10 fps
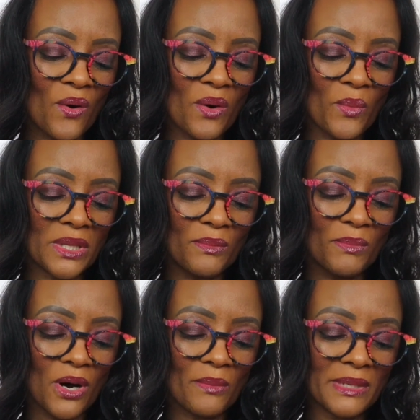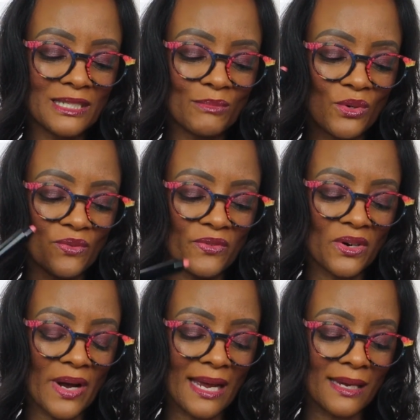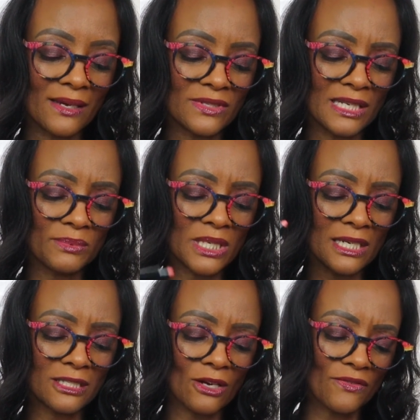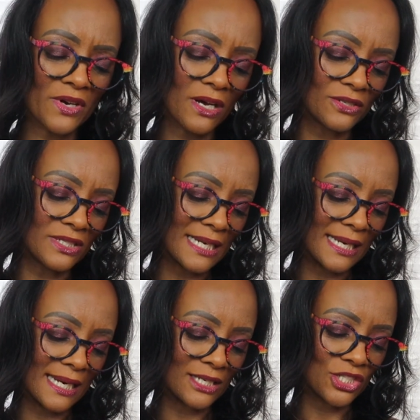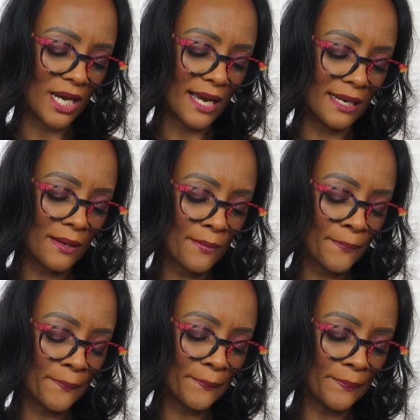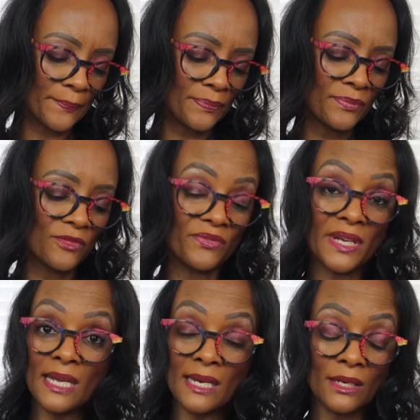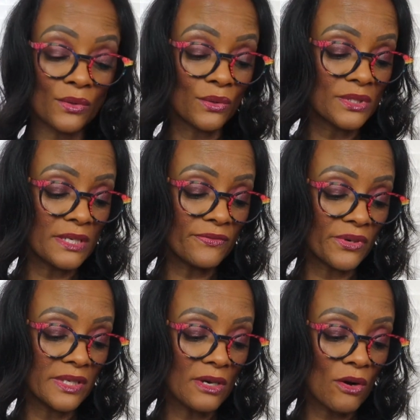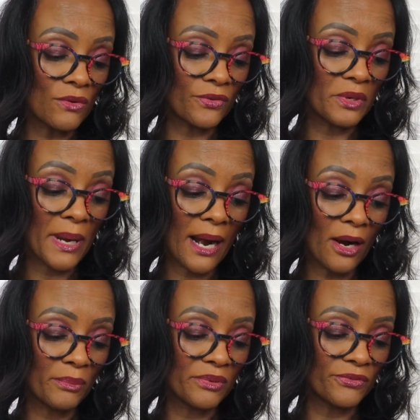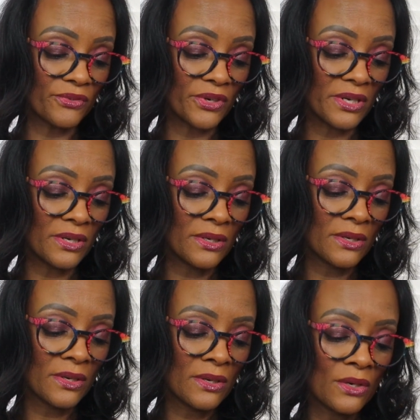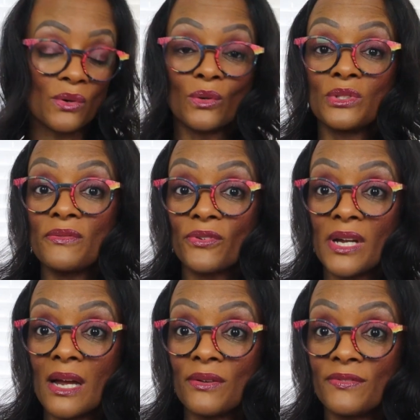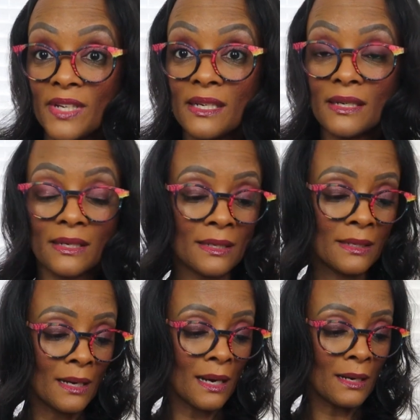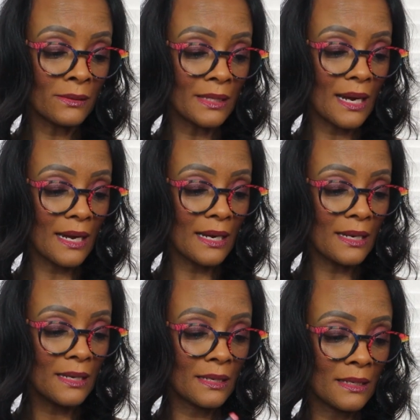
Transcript: on with a balmy smooth feel and gives lips a soft color stain and shine. Vegan, cruelty-free, talc-free, paraben-free, cruelty-free, and vegan. Okay.